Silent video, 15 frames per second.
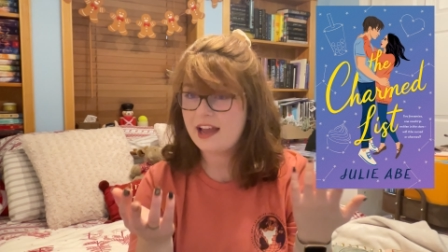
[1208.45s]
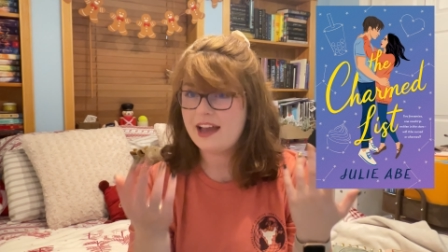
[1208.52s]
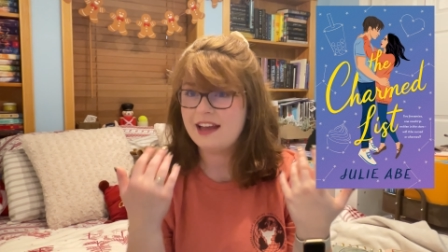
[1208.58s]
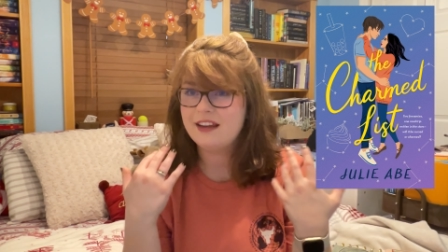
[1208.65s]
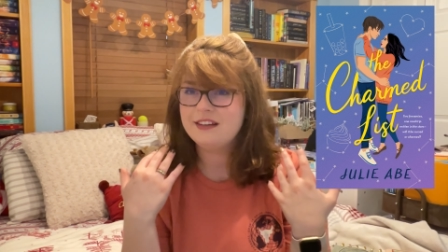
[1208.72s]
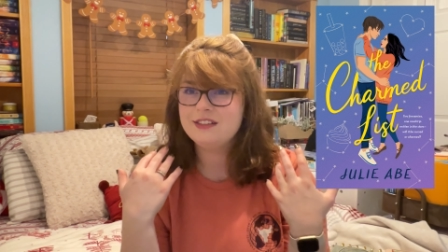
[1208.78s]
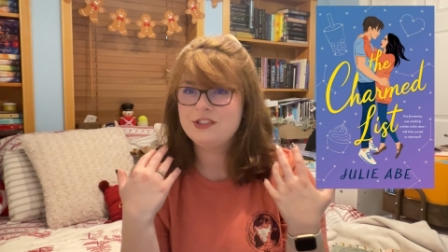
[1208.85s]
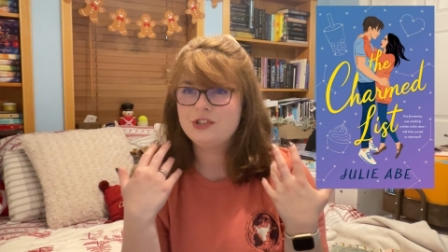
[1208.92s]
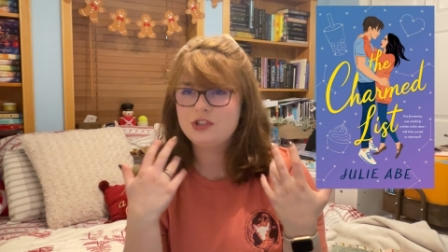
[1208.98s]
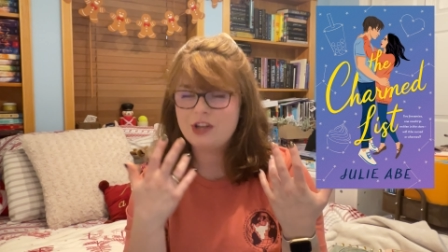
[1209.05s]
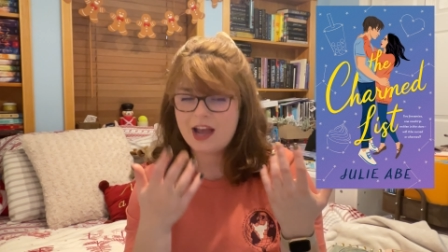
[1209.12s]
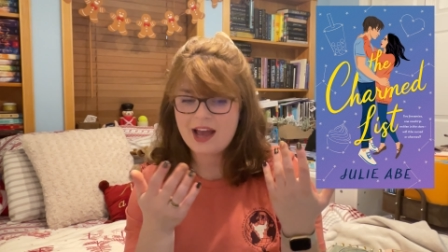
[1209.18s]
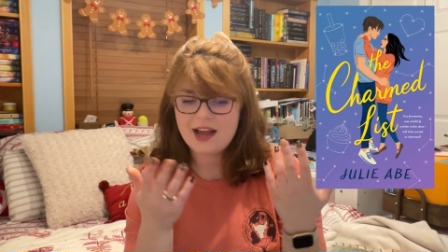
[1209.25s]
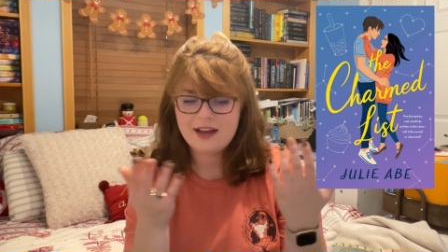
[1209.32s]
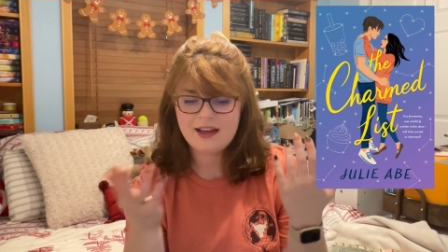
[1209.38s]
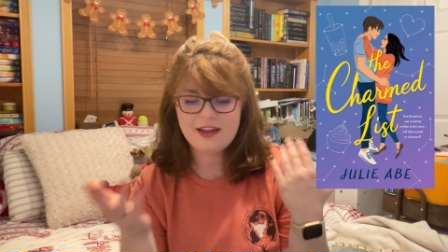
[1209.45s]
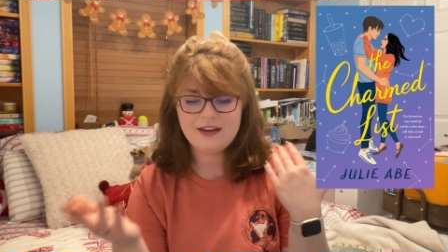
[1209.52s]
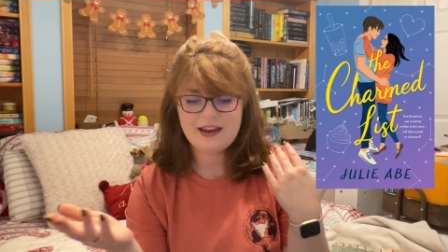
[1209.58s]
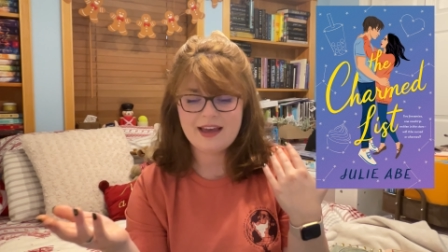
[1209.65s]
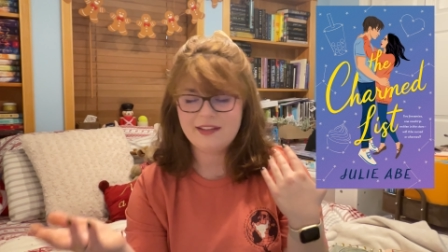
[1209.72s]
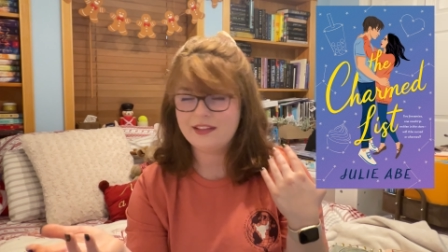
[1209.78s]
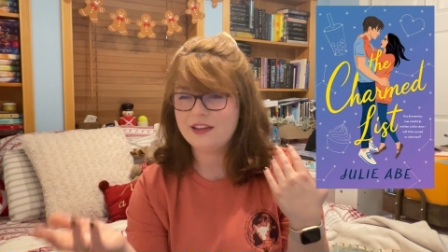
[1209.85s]
And Jack
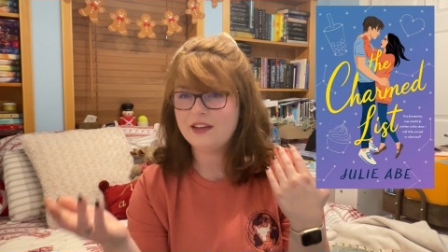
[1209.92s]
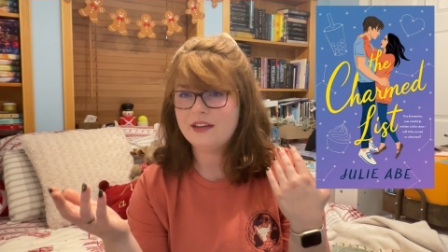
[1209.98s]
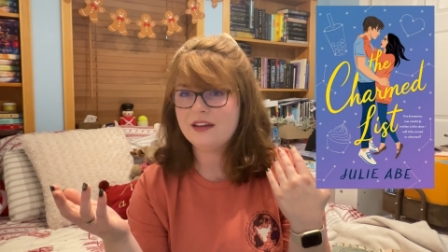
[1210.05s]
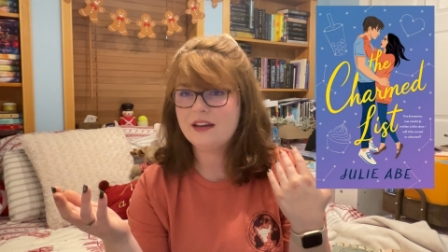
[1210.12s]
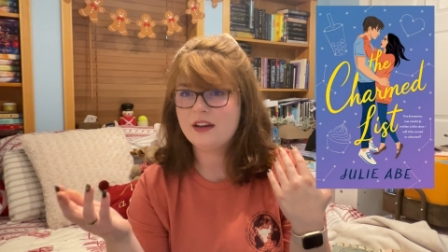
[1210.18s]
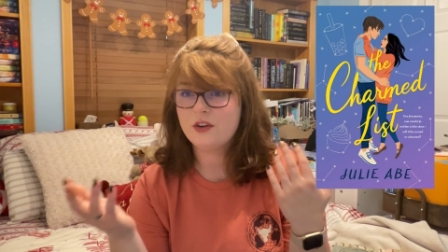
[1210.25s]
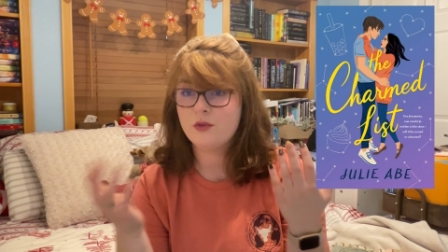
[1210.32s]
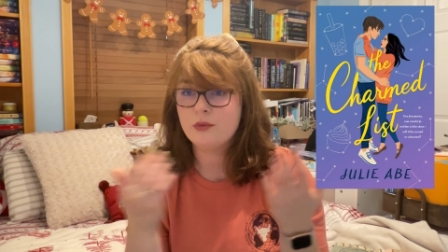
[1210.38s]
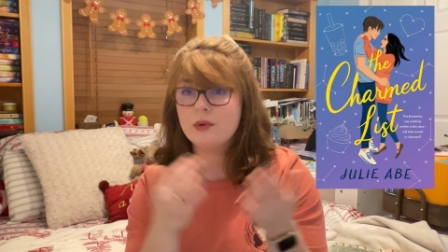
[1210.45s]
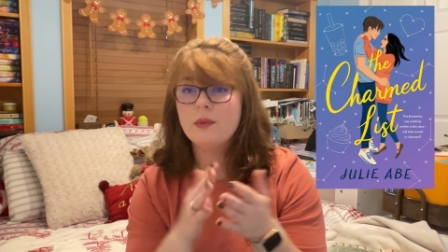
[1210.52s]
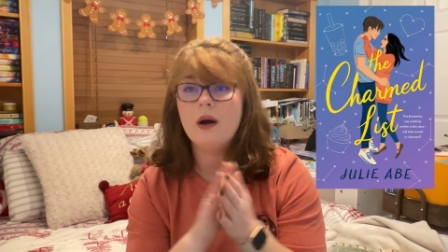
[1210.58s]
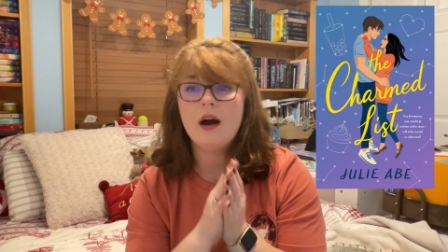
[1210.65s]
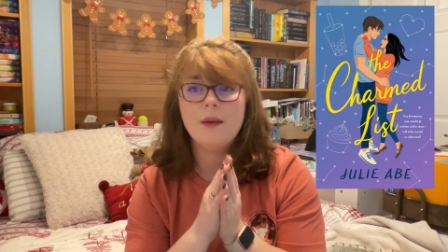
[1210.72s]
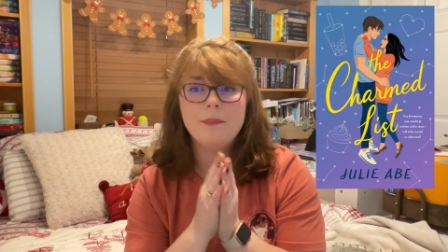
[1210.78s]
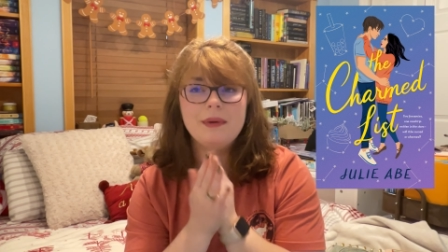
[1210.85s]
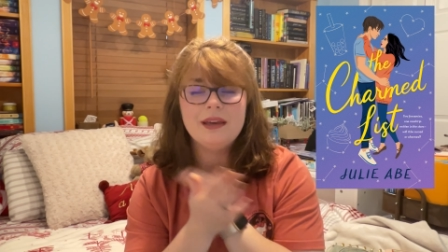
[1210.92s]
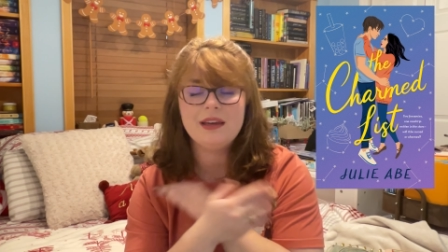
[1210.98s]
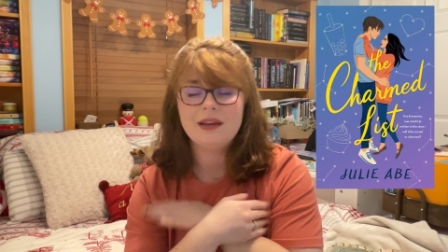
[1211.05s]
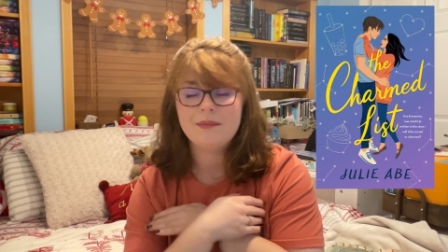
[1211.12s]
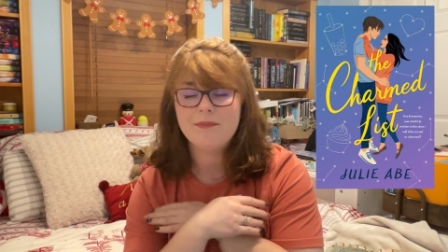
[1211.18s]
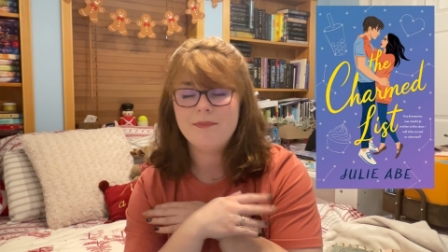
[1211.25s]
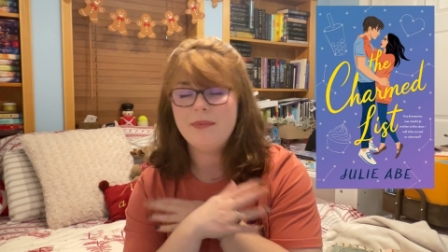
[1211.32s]
and Ellie grew up
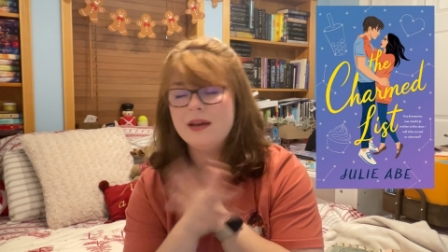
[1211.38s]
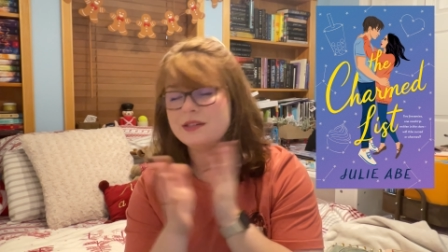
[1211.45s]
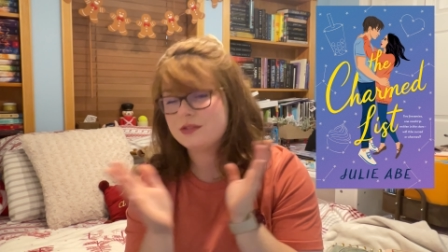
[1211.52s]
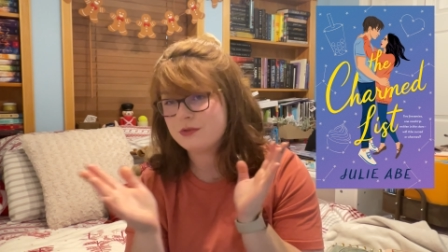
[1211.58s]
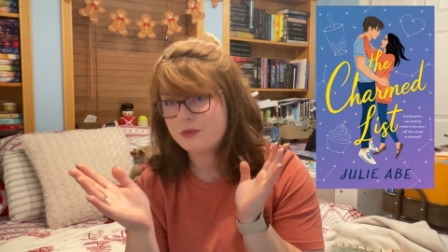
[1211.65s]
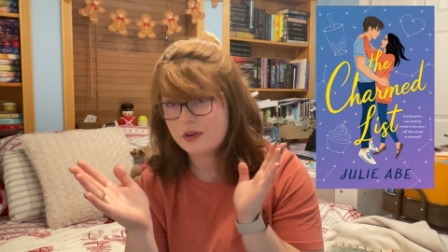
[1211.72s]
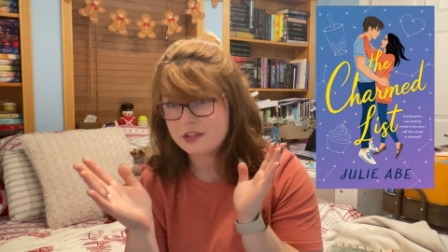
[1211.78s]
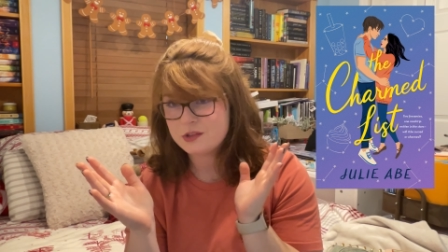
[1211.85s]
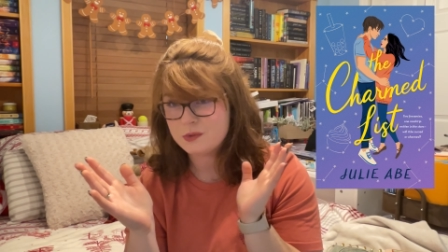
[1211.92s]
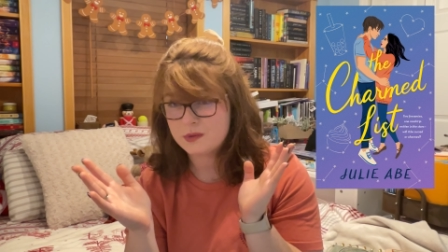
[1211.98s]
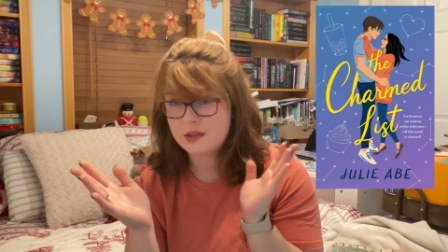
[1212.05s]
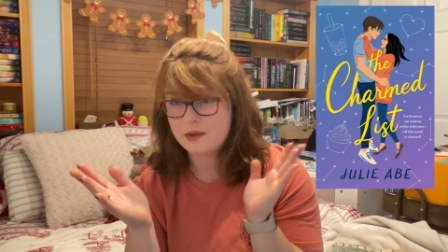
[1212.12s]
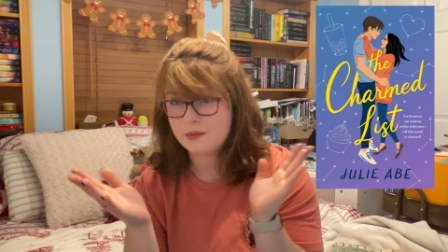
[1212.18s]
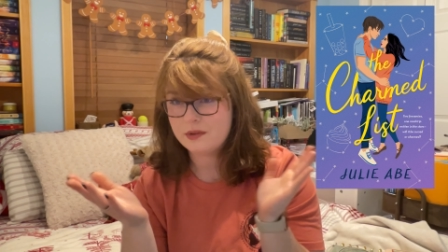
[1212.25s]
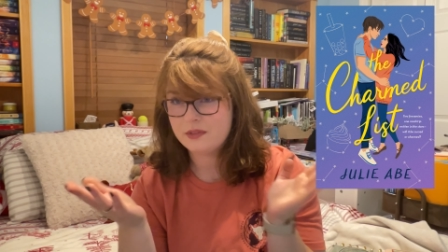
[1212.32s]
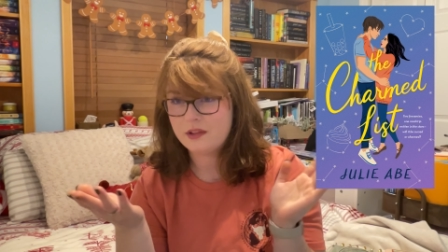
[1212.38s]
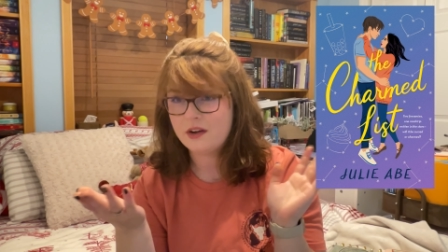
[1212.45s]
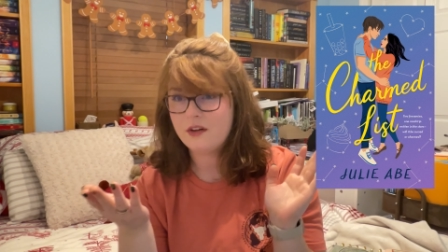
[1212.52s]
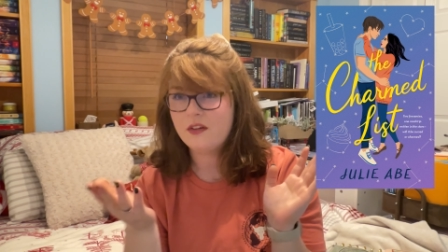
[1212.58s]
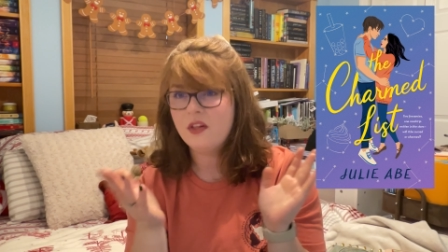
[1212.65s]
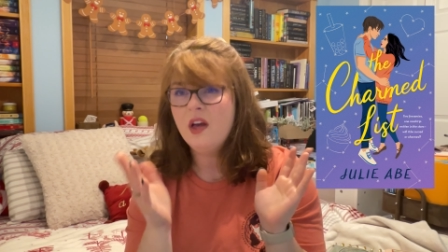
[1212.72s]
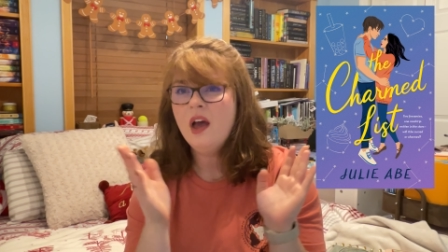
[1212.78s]
being best friends when they were
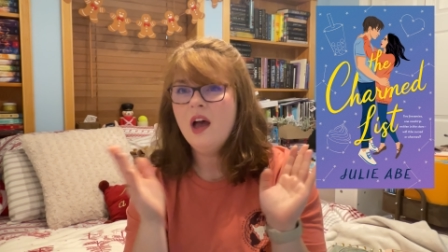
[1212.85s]
little.